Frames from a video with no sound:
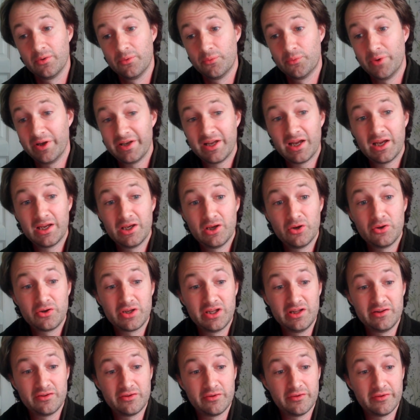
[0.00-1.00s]
when I
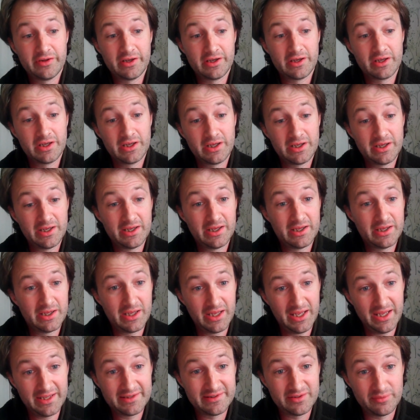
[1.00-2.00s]
look into the
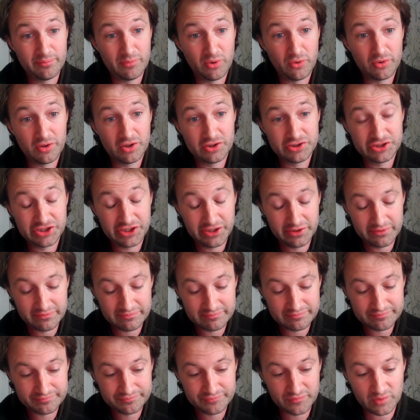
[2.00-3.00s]
etymology
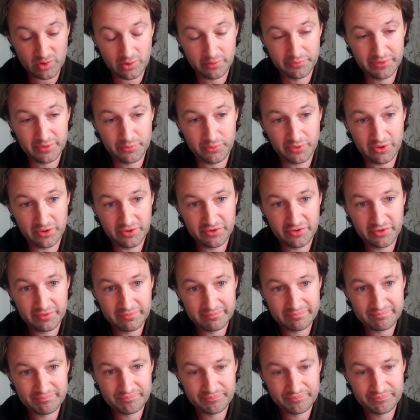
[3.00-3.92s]
of the word,